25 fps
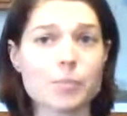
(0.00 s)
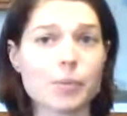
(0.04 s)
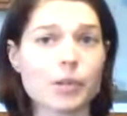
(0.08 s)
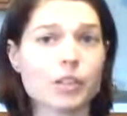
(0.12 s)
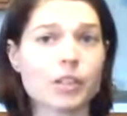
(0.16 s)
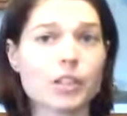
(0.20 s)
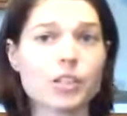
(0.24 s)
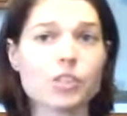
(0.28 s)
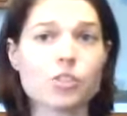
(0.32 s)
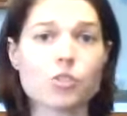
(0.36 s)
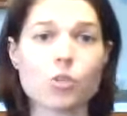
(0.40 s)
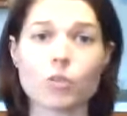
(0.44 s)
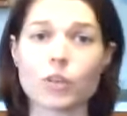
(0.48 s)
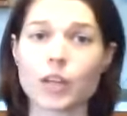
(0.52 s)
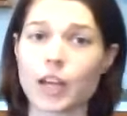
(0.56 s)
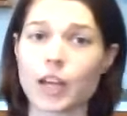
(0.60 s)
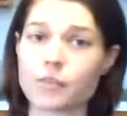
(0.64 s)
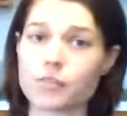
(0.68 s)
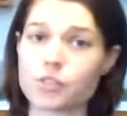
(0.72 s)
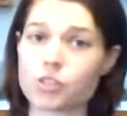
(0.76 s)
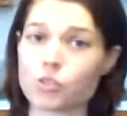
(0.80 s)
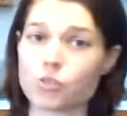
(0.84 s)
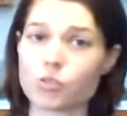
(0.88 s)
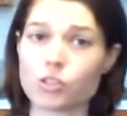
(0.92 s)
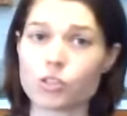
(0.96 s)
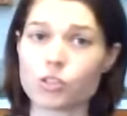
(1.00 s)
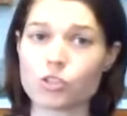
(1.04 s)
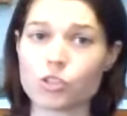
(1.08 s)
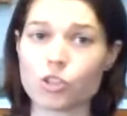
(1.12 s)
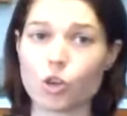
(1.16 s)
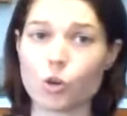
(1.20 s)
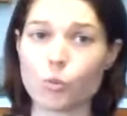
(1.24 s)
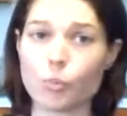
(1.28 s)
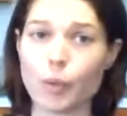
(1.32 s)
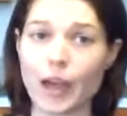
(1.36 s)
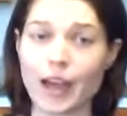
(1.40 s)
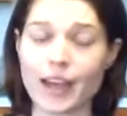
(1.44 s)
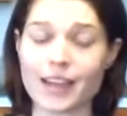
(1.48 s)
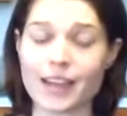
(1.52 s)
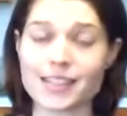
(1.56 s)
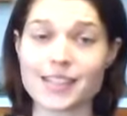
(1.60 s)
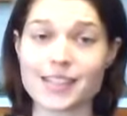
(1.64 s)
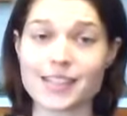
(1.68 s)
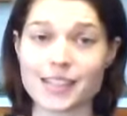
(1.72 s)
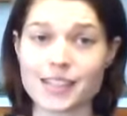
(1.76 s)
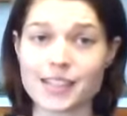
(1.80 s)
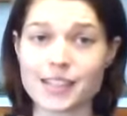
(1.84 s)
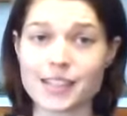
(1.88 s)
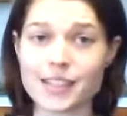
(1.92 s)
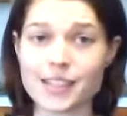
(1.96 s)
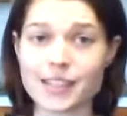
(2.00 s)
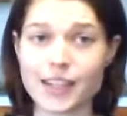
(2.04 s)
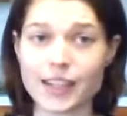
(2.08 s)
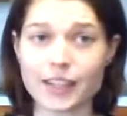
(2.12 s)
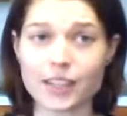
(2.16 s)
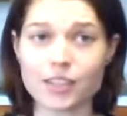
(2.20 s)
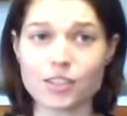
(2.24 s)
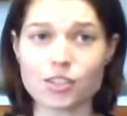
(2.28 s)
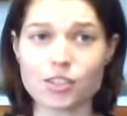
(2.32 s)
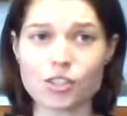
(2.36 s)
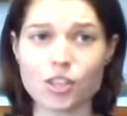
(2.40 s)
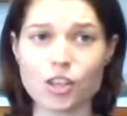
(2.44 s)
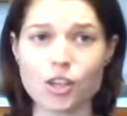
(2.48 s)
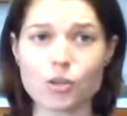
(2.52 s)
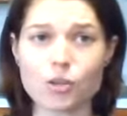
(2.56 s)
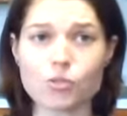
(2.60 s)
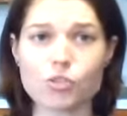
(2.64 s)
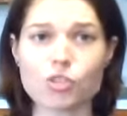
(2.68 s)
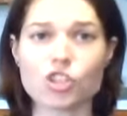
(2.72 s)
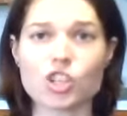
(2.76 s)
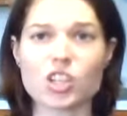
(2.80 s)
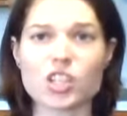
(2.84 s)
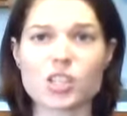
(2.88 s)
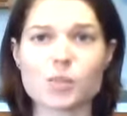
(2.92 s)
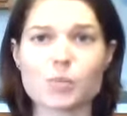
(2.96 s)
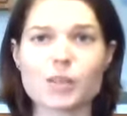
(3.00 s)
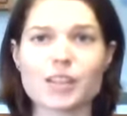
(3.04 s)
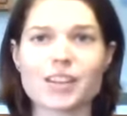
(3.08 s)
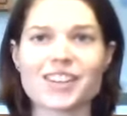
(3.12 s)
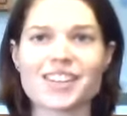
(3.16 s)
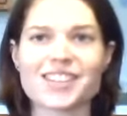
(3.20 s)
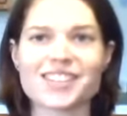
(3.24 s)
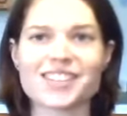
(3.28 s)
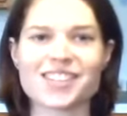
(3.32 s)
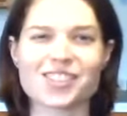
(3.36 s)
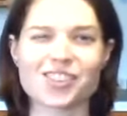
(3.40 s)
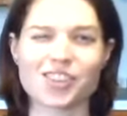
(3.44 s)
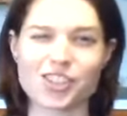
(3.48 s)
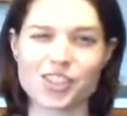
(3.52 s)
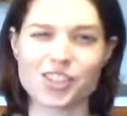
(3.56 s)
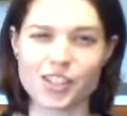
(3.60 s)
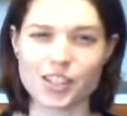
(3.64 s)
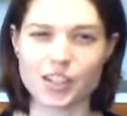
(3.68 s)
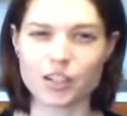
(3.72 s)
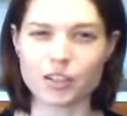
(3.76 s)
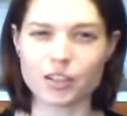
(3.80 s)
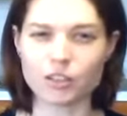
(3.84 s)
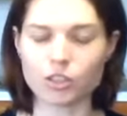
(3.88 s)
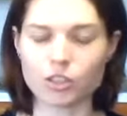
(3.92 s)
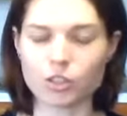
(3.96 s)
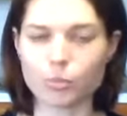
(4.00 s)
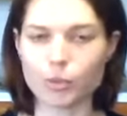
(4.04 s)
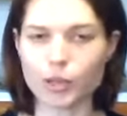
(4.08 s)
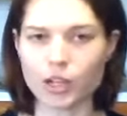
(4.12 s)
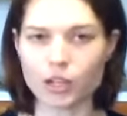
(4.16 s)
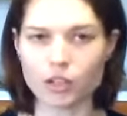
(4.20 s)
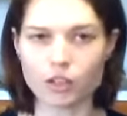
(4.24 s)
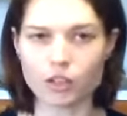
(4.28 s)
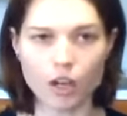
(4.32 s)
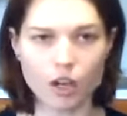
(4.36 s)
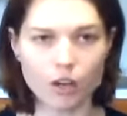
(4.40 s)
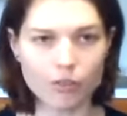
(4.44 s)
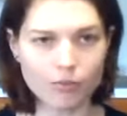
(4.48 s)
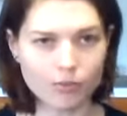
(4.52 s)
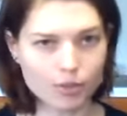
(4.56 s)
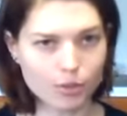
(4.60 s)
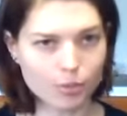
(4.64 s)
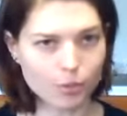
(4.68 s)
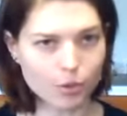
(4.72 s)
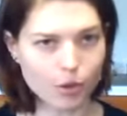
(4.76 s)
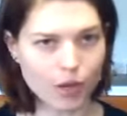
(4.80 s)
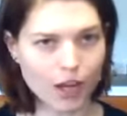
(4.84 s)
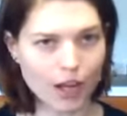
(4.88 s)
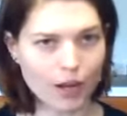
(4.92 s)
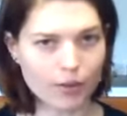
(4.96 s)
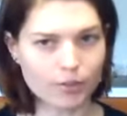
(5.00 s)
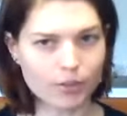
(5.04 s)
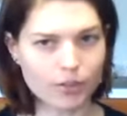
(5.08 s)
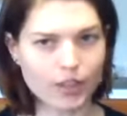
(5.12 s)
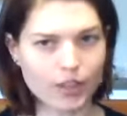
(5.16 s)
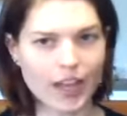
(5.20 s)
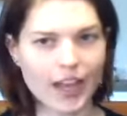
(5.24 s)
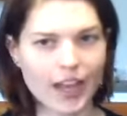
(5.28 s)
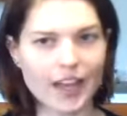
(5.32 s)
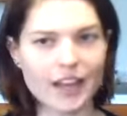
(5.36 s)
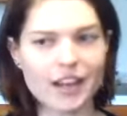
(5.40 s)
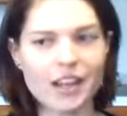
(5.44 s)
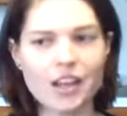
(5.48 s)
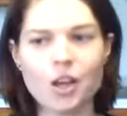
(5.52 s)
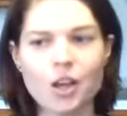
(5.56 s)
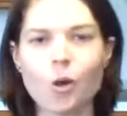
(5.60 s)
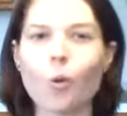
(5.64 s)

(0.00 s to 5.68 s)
typically don't have students go past 60 seconds though, just because it starts to get a little bit uncomfortable after that,